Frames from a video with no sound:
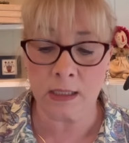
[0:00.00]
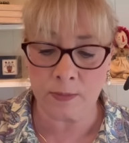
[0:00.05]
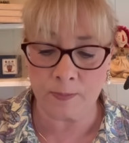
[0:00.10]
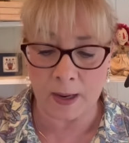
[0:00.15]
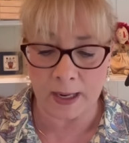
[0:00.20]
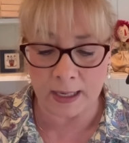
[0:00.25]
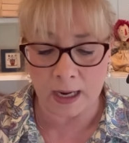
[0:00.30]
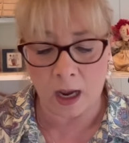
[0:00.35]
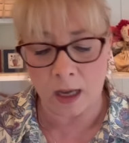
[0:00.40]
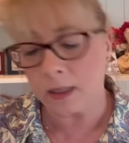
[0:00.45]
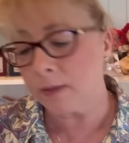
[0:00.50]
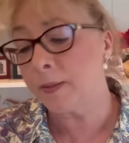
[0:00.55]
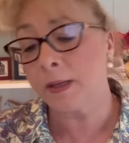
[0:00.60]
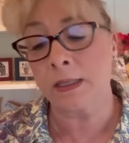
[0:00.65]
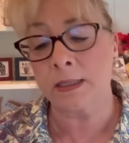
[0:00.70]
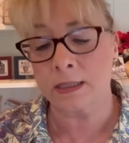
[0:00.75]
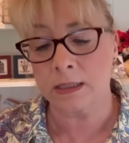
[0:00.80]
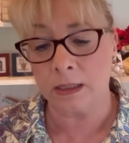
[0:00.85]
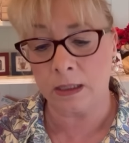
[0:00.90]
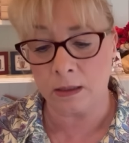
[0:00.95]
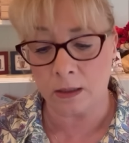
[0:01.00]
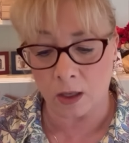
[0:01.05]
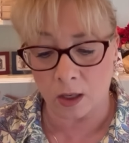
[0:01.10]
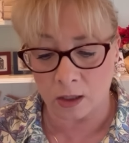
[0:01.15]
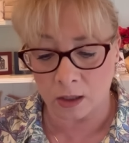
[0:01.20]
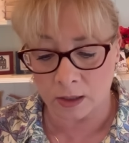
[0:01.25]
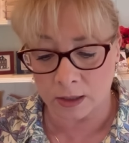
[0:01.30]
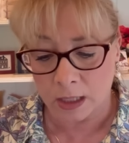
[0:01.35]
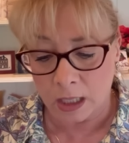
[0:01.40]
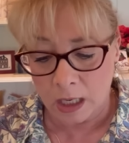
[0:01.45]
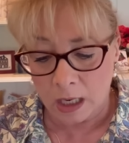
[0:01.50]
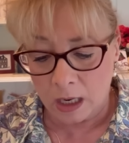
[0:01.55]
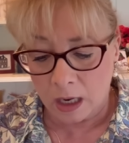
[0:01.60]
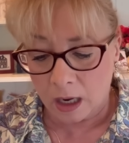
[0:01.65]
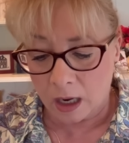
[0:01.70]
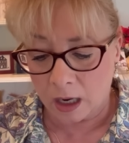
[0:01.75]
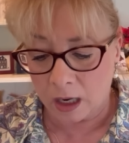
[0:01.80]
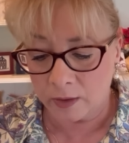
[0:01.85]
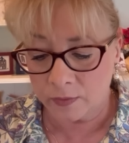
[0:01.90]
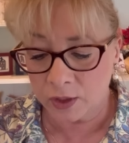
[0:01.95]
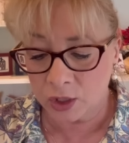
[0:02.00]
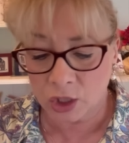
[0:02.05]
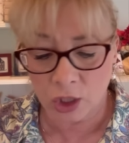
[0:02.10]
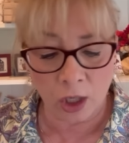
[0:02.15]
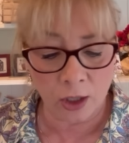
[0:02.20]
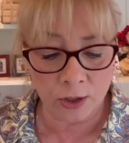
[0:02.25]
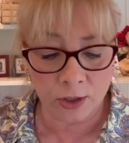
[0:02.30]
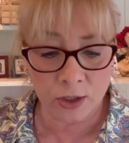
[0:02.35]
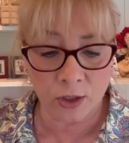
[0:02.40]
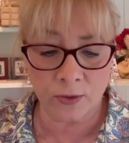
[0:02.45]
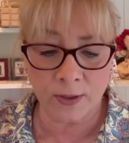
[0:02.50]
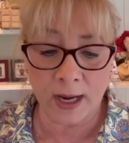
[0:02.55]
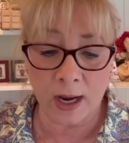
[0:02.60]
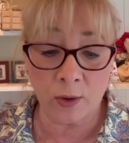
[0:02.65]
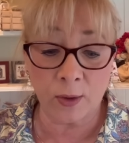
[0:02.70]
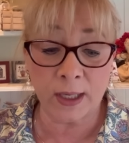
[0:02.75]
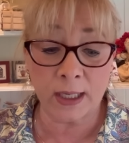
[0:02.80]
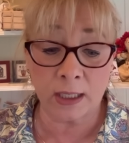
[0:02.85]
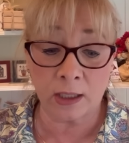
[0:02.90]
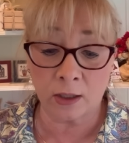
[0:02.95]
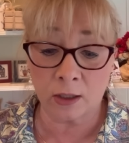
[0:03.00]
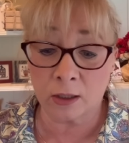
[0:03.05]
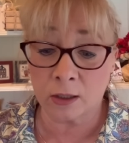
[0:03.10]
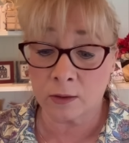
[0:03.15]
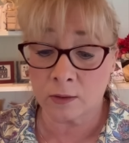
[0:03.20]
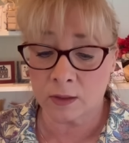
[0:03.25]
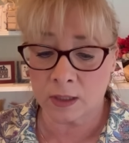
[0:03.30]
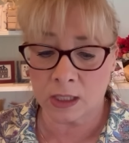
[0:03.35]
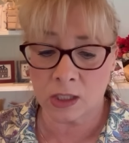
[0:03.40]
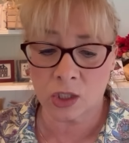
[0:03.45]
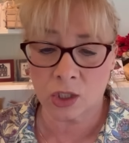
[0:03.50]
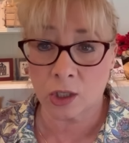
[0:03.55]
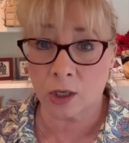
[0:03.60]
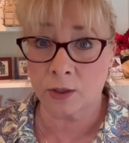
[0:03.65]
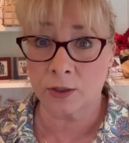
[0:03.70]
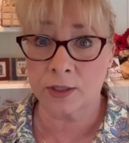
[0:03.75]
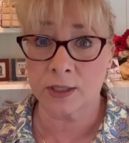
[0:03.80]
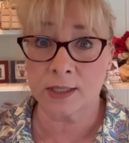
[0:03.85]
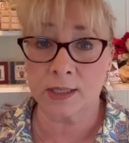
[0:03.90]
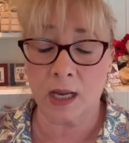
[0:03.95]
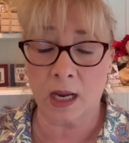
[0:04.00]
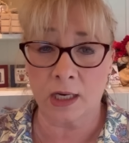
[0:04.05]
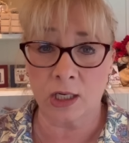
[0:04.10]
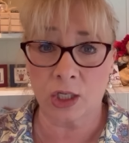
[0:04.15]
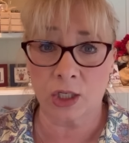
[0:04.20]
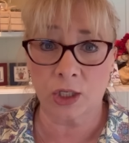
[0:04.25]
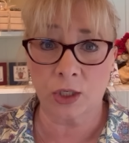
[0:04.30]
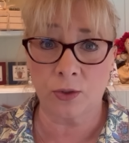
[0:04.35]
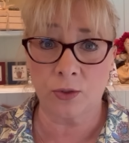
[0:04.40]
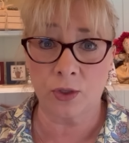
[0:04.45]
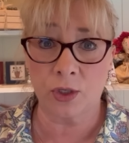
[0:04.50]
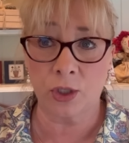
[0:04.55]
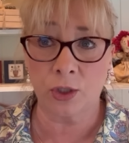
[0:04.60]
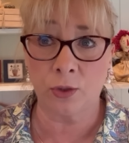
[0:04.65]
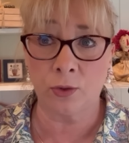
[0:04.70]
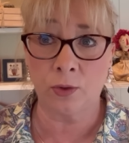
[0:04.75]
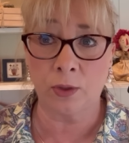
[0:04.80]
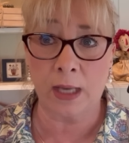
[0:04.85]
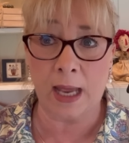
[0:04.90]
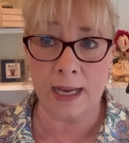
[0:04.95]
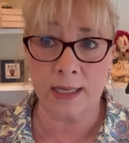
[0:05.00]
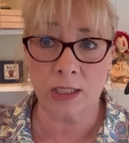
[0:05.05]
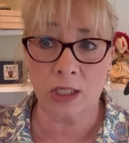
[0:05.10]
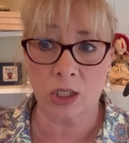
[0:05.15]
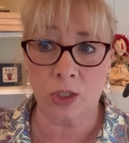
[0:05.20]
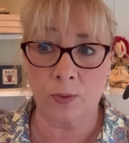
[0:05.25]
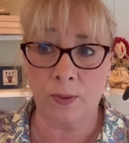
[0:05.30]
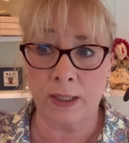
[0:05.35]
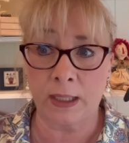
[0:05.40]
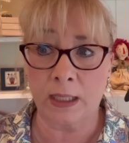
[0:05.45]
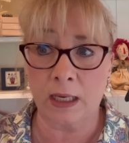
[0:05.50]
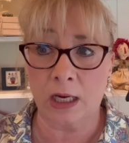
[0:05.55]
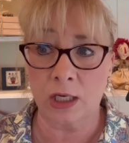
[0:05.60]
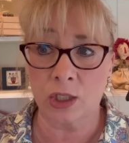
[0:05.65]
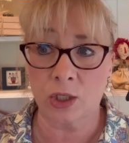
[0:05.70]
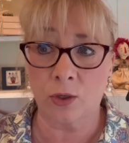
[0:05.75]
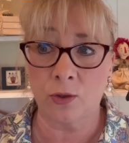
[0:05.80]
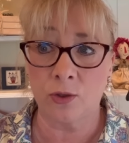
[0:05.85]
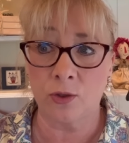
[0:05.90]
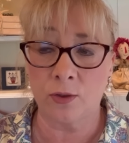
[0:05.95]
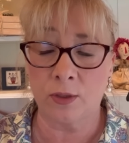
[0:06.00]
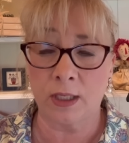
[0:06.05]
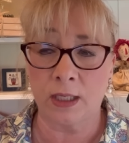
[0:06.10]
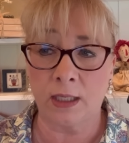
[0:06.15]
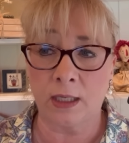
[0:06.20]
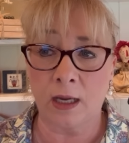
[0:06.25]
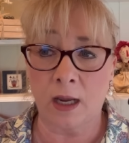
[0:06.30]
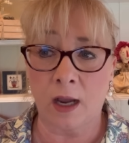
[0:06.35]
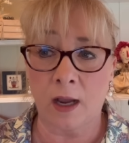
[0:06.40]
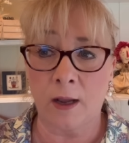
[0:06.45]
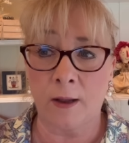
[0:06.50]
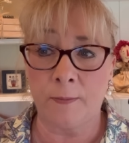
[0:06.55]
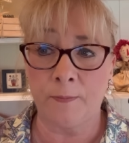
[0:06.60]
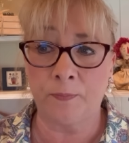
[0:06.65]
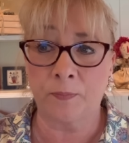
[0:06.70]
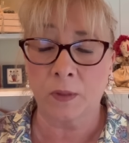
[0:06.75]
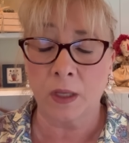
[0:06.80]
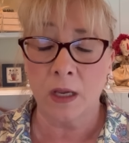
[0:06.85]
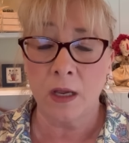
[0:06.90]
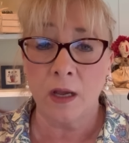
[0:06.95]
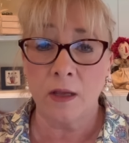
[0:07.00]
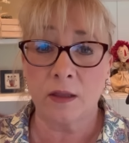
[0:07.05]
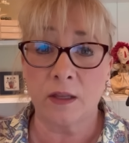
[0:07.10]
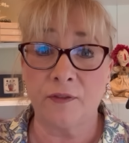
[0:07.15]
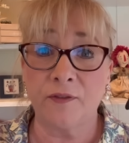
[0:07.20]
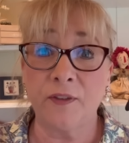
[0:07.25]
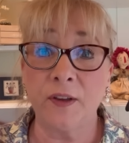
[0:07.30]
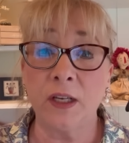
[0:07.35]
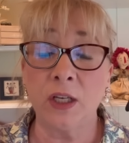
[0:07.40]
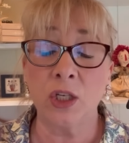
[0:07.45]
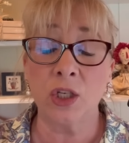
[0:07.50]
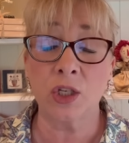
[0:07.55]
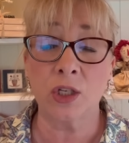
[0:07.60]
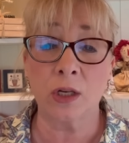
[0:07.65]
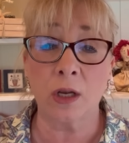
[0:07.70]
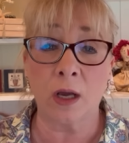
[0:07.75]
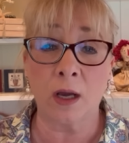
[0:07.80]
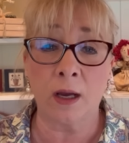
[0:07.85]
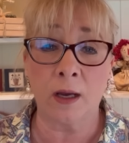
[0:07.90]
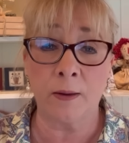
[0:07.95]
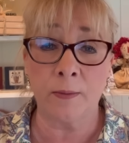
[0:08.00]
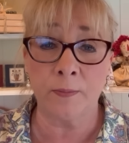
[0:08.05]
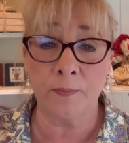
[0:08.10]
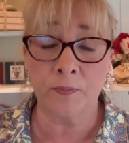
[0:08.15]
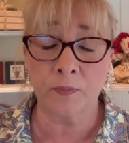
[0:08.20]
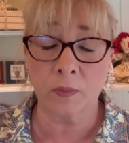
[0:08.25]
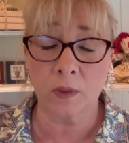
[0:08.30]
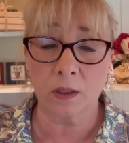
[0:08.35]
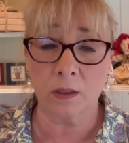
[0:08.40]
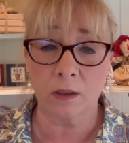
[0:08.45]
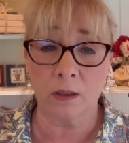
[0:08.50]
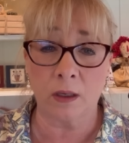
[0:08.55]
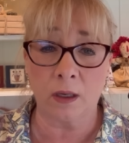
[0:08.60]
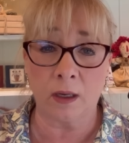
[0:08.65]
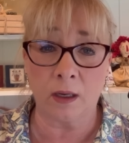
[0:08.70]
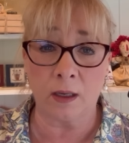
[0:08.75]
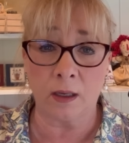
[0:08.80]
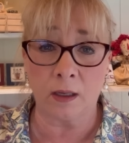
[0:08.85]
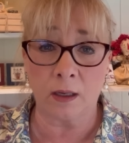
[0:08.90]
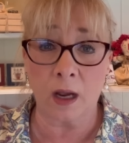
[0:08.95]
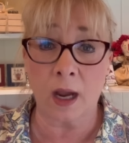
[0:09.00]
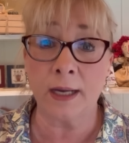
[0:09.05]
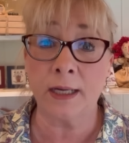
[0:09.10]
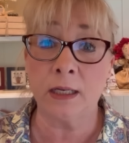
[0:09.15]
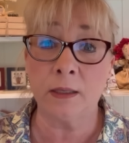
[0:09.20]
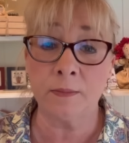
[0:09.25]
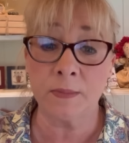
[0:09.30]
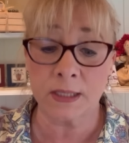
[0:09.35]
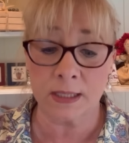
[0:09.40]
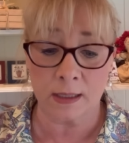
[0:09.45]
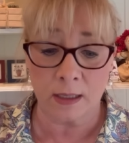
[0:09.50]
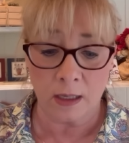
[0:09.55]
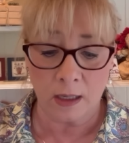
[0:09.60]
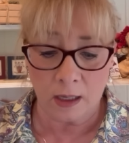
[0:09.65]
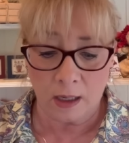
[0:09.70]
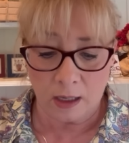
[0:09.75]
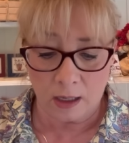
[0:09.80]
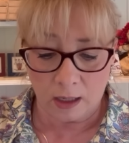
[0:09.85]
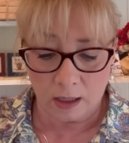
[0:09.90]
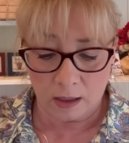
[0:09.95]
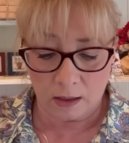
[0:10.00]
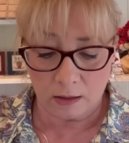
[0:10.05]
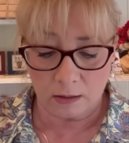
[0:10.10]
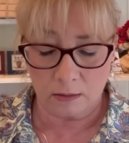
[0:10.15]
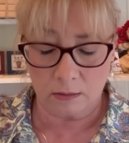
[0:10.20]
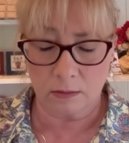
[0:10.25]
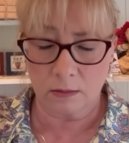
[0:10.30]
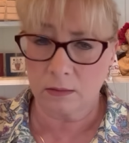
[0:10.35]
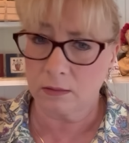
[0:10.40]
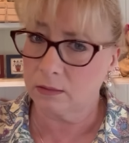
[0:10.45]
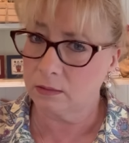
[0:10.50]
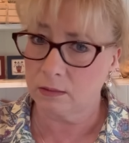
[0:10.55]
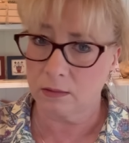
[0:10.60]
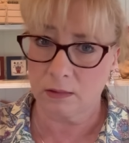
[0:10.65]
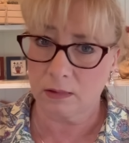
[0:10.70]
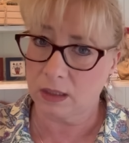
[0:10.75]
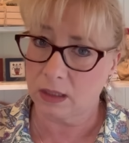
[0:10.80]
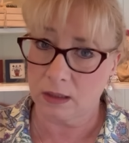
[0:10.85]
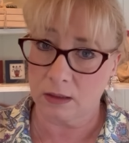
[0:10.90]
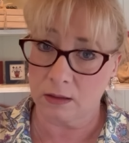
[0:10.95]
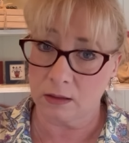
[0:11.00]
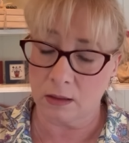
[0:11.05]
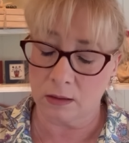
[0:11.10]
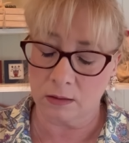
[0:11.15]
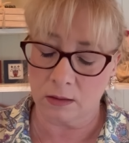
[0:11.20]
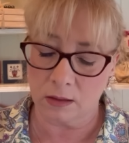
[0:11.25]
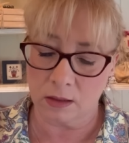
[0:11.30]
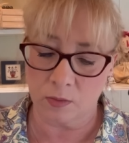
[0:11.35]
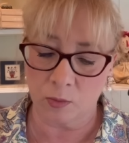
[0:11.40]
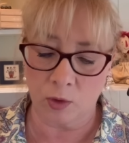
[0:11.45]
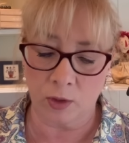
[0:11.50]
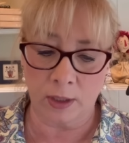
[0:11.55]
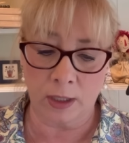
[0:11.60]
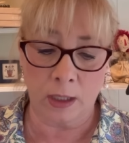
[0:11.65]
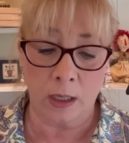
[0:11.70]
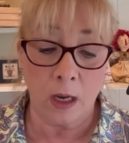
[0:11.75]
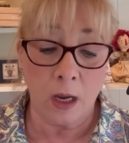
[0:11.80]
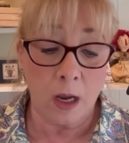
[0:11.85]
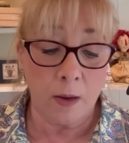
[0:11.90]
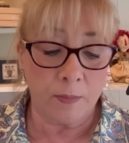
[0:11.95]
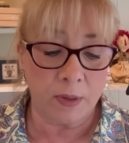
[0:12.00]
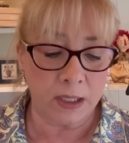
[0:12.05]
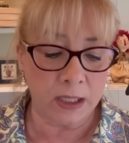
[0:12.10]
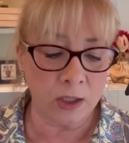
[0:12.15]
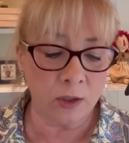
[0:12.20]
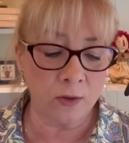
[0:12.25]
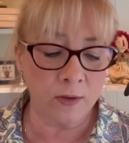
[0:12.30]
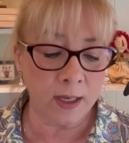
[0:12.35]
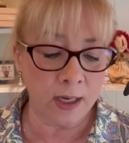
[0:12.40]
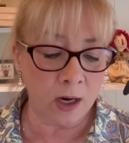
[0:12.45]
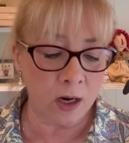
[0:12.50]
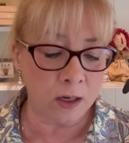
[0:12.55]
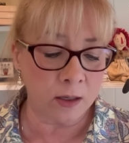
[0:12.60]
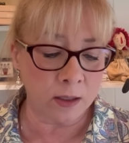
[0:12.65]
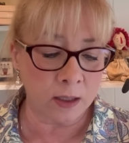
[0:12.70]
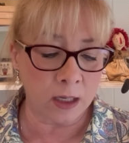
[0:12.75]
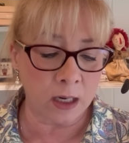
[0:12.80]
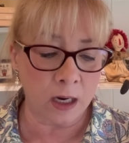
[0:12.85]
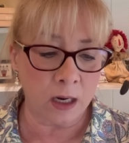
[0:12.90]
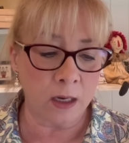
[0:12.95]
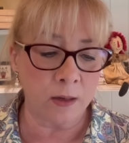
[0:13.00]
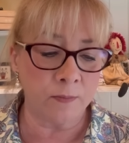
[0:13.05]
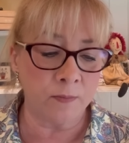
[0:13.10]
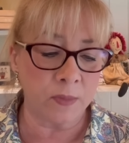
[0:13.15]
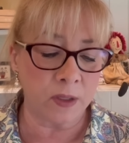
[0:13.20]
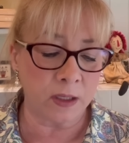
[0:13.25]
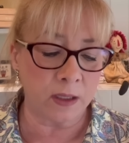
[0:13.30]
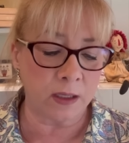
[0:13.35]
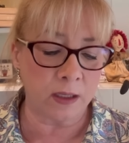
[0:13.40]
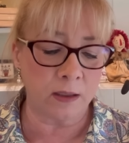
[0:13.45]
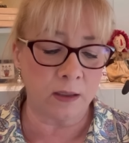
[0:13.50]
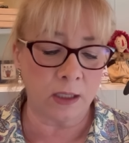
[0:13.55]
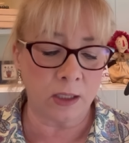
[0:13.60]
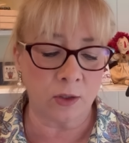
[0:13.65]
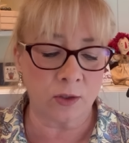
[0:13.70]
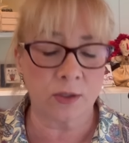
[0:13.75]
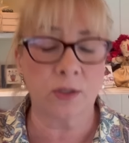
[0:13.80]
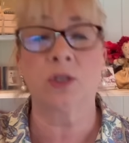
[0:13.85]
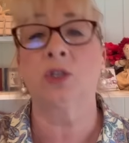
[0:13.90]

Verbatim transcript: by Anabella's Needle Art. Uh, the charts are now here. These charts I showed you last week. I showed you the, um, the finished um, uh, items. Can't talk this morning, but here they are. Um, here's the